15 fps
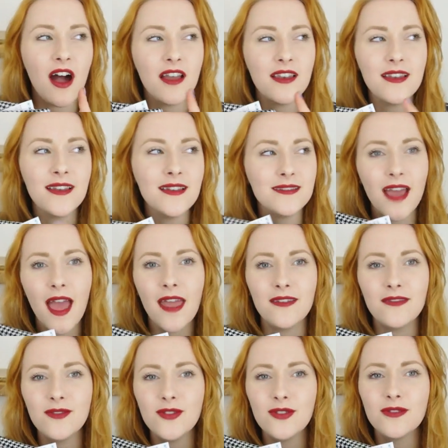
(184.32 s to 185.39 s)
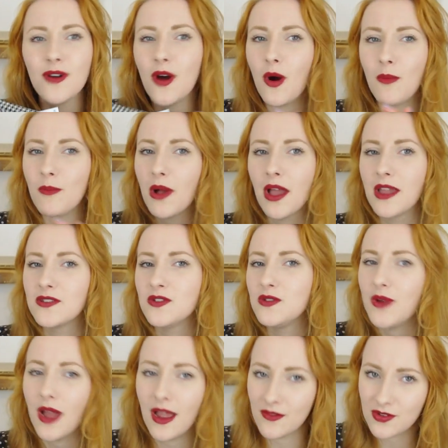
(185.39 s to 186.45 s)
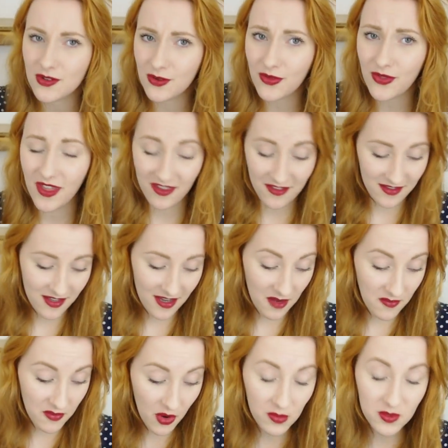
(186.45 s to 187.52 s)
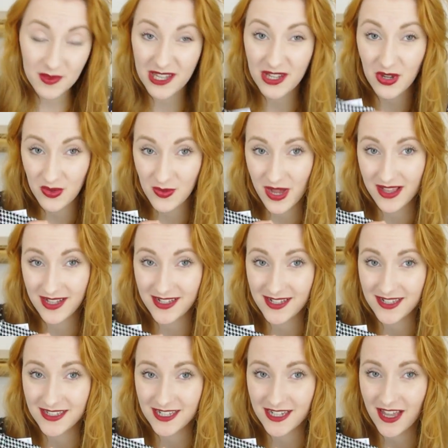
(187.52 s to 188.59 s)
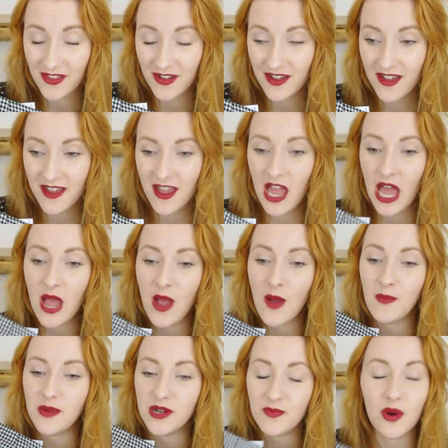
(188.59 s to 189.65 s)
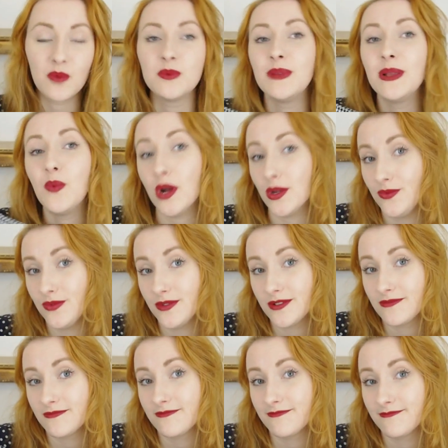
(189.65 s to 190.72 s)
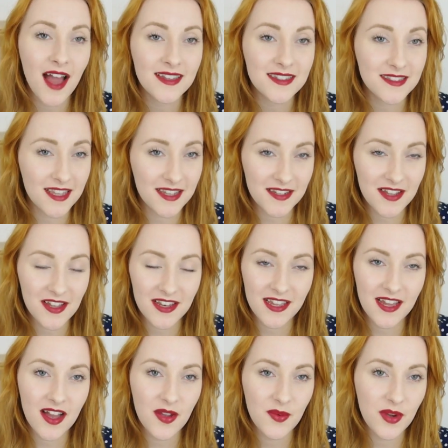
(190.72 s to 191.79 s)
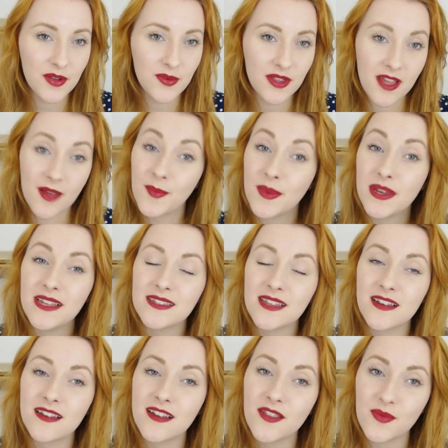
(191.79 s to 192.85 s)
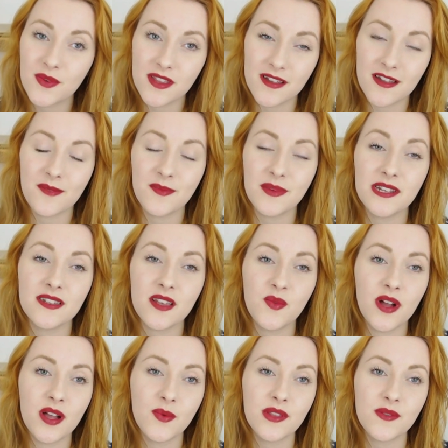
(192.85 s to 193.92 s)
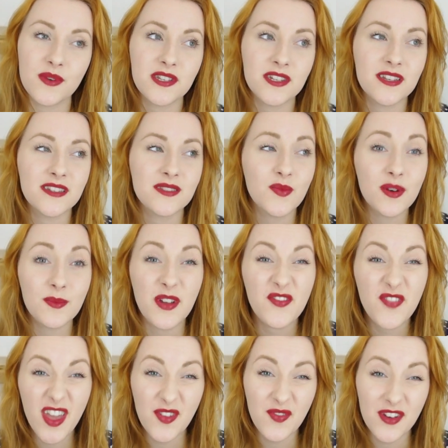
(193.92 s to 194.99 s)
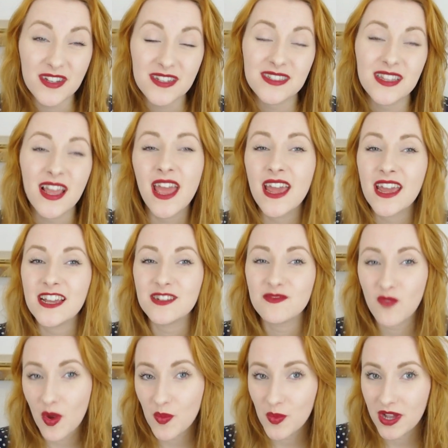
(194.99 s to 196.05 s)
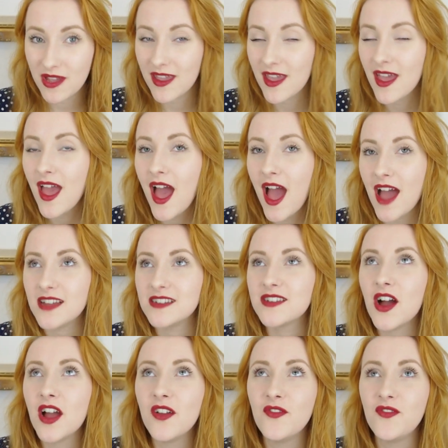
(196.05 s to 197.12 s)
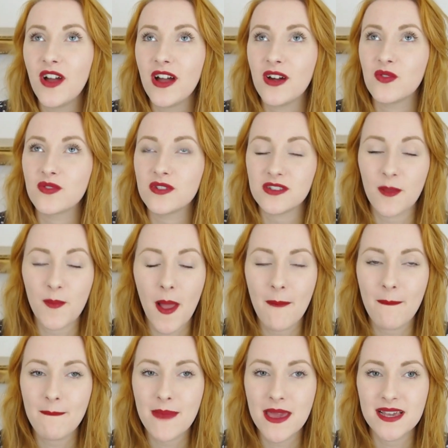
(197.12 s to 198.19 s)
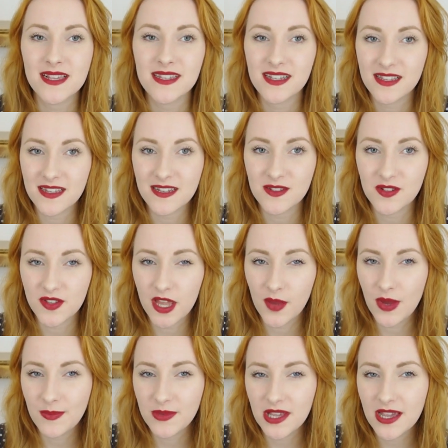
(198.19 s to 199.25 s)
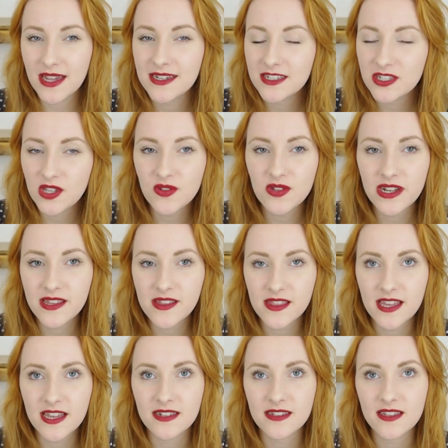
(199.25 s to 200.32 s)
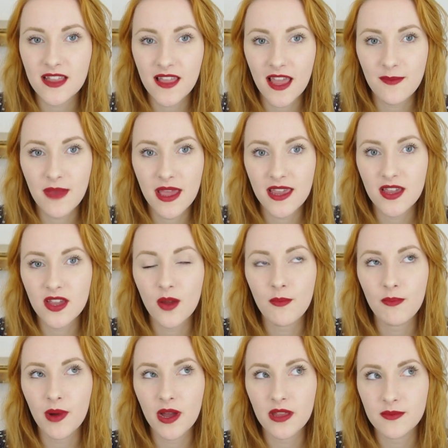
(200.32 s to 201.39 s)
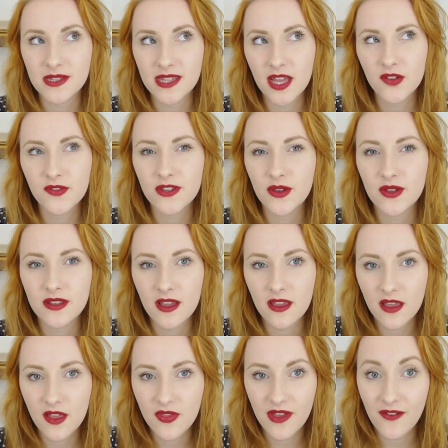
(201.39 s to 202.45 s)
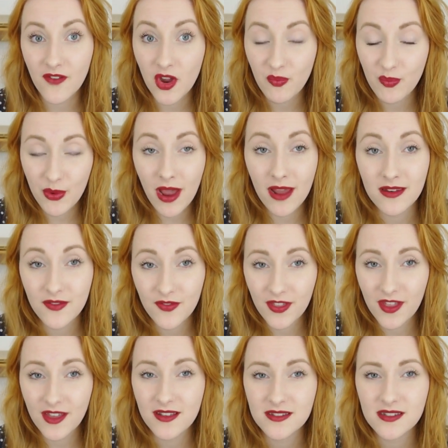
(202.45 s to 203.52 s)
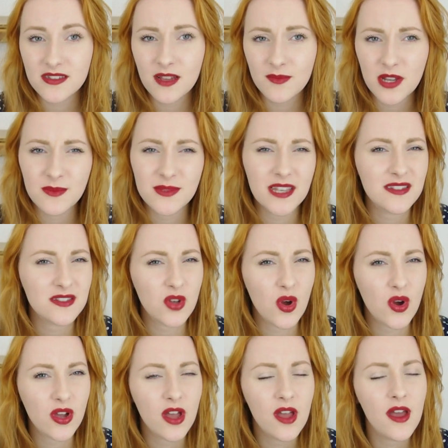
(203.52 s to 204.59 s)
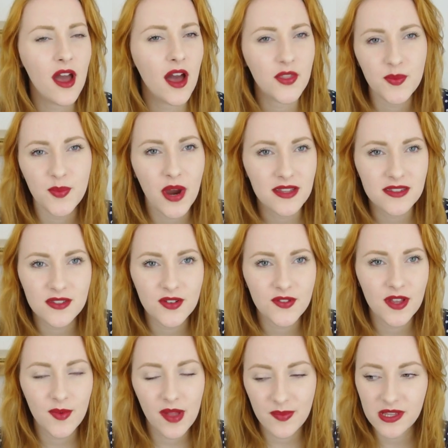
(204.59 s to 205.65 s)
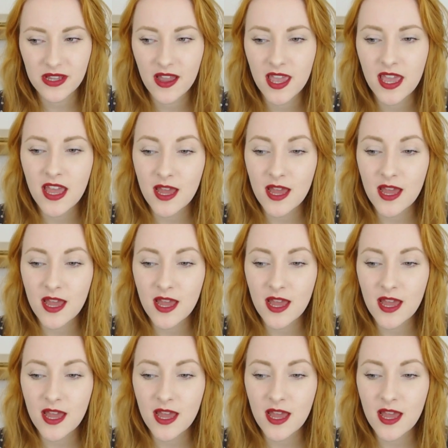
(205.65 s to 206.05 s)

I didn't intend on buying two hands two things and I probably could wear these things together but I probably won't as I said earlier, I work with companies and another one of the companies I work with, which is one of my favourites, is Romwe. And I have found some amazing things on their website and it's usually the things that they make by themselves, so it's like their own brand of things. Sometimes they stock other brands on their website.